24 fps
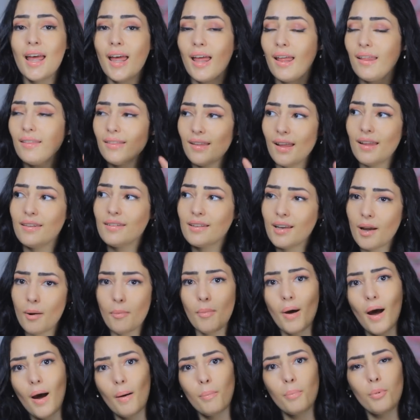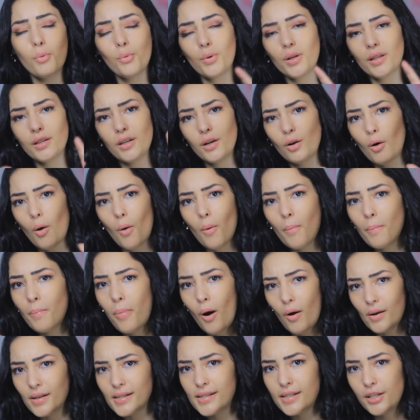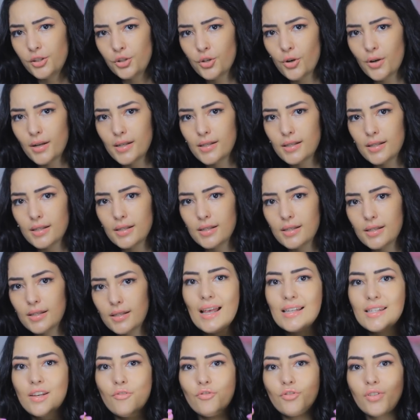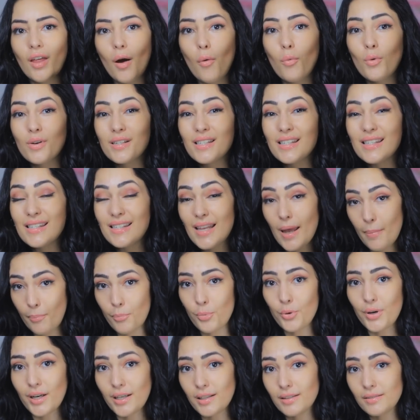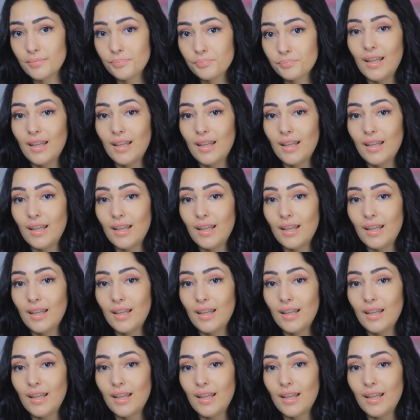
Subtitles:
and then come up with their own policy choices, as if that was separate.